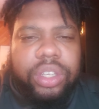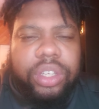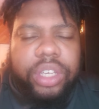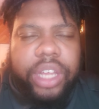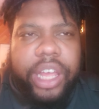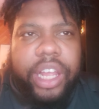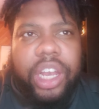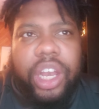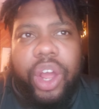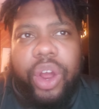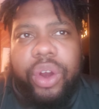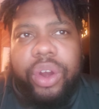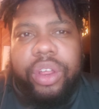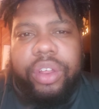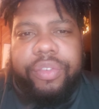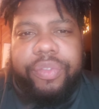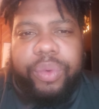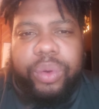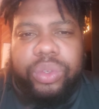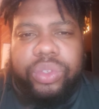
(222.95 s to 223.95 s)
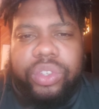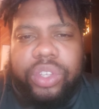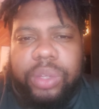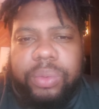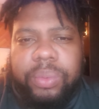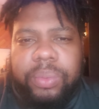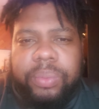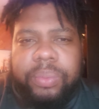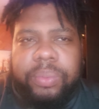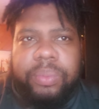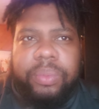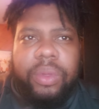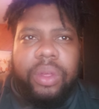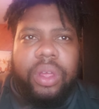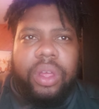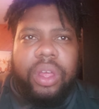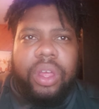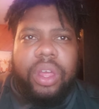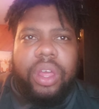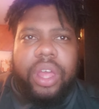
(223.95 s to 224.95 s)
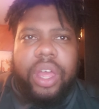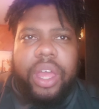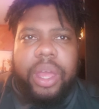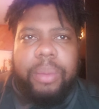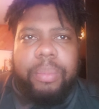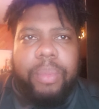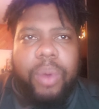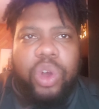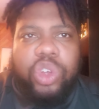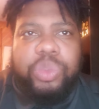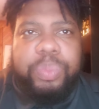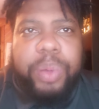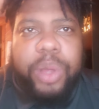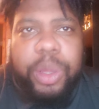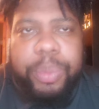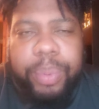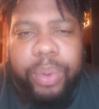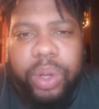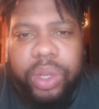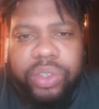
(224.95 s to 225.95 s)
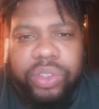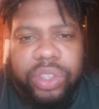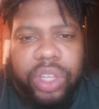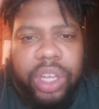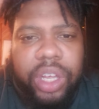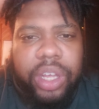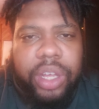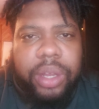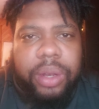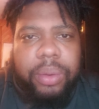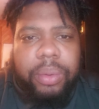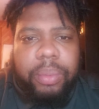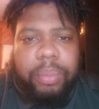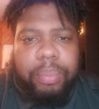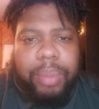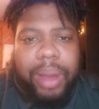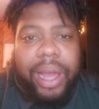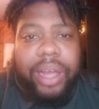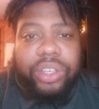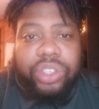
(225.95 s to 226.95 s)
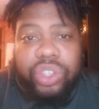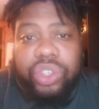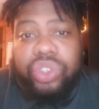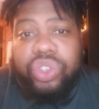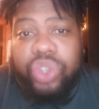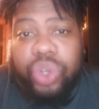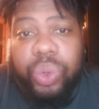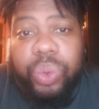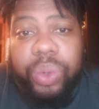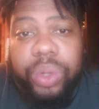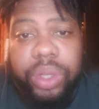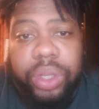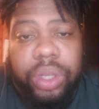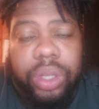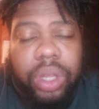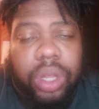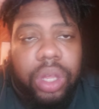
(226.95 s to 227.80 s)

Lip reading: that learning for some and most people is done by just doing.